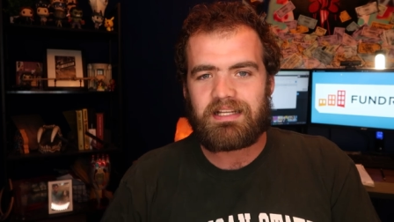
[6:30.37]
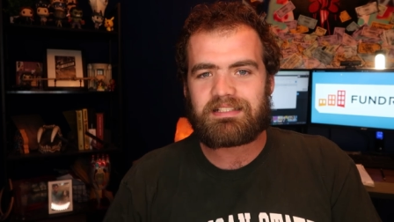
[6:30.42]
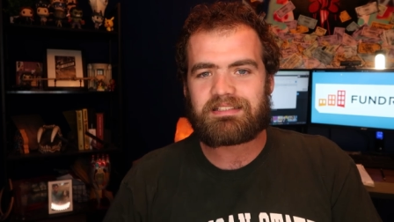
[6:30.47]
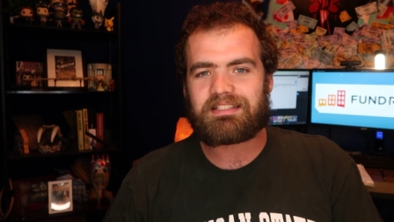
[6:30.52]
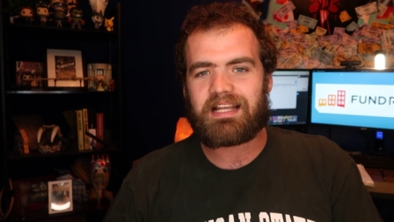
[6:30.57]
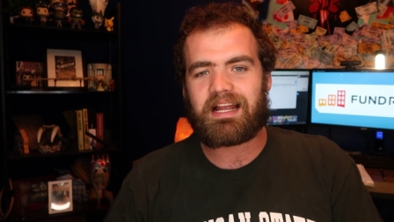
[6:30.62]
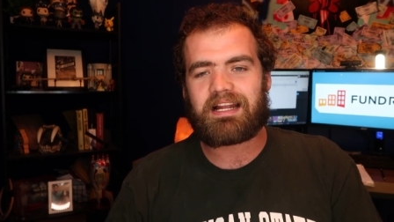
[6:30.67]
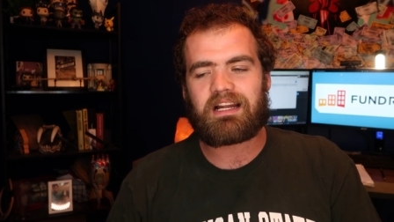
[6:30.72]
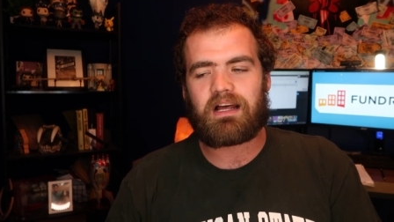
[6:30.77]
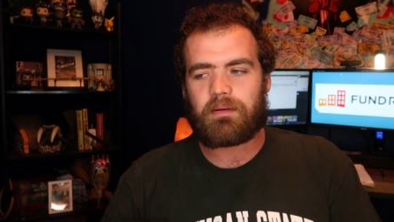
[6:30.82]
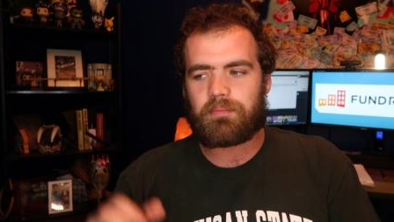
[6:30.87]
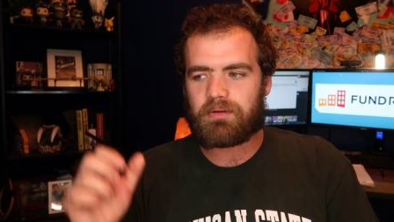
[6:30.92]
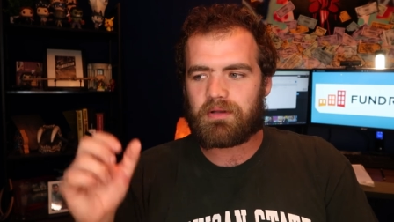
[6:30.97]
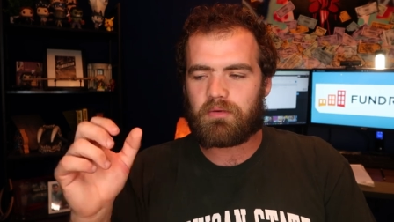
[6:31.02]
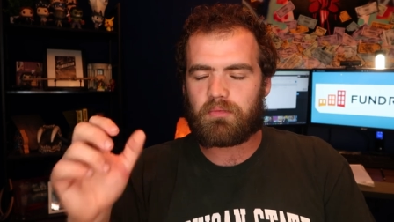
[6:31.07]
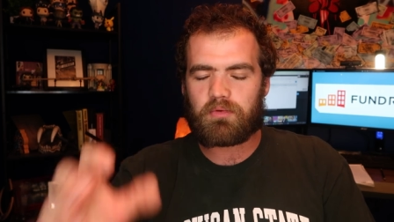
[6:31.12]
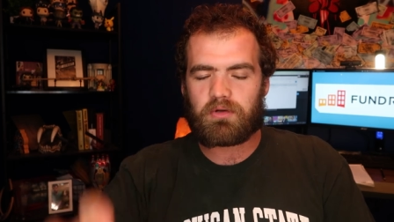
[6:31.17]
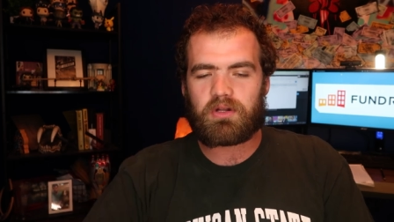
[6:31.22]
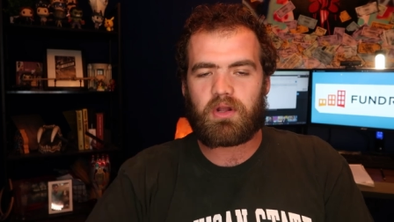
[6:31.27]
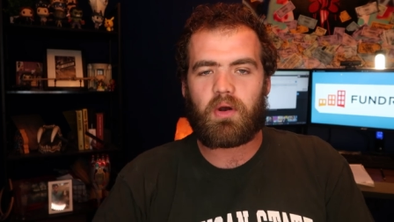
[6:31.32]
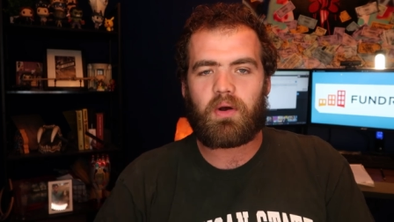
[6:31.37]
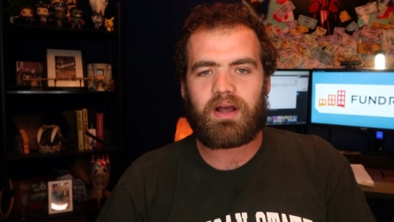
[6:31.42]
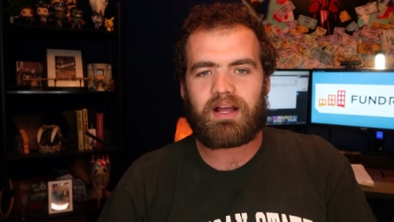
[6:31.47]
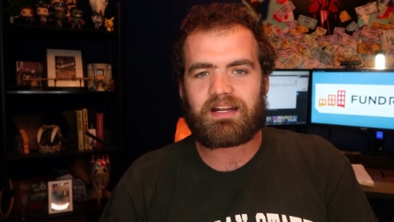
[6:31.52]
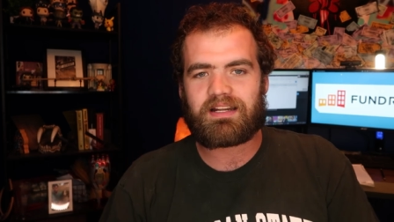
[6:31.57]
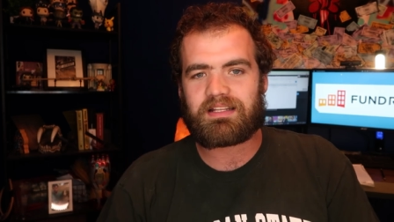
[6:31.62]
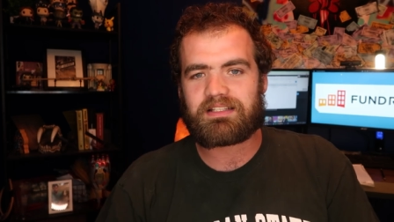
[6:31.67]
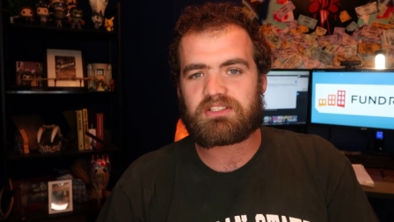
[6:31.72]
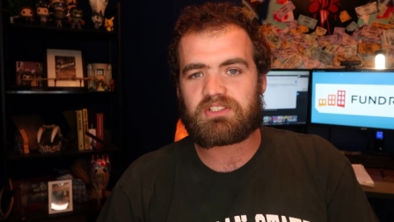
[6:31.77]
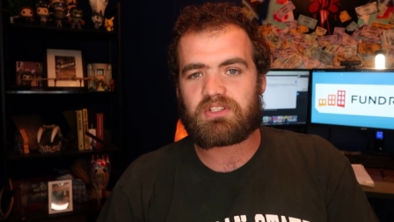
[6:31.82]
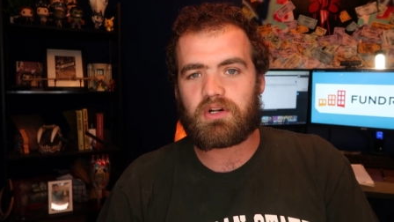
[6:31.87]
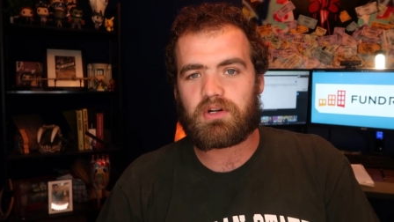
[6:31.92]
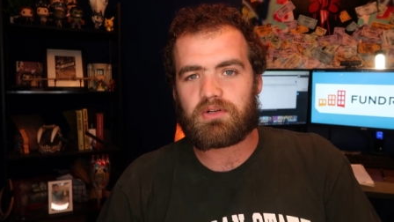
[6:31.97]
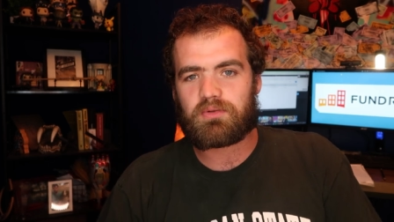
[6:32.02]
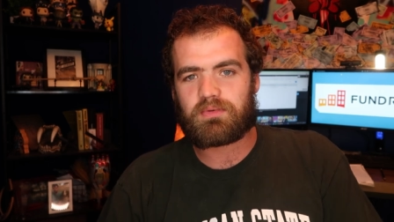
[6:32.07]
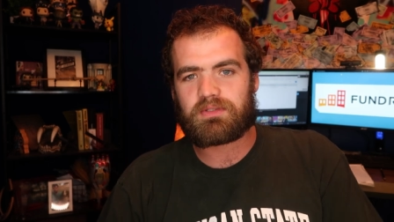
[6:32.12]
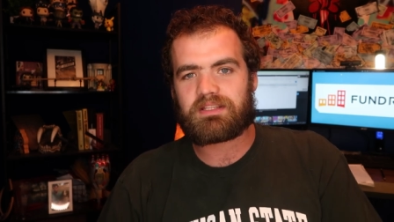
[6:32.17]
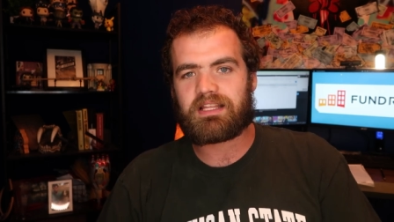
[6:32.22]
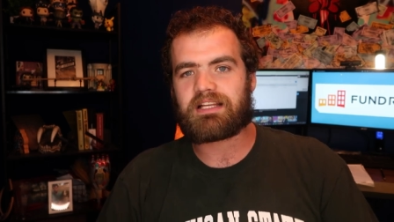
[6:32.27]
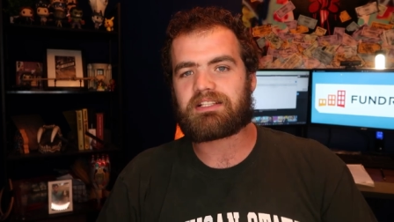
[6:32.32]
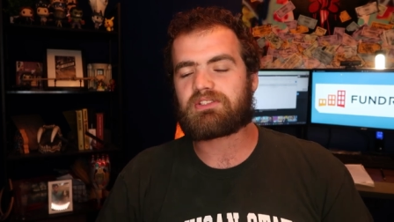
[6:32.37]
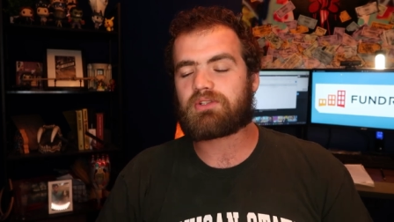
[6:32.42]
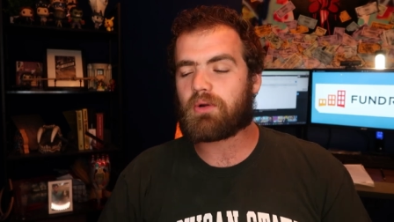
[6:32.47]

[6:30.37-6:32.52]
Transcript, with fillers: sign up, and we'll go ahead and get started with that.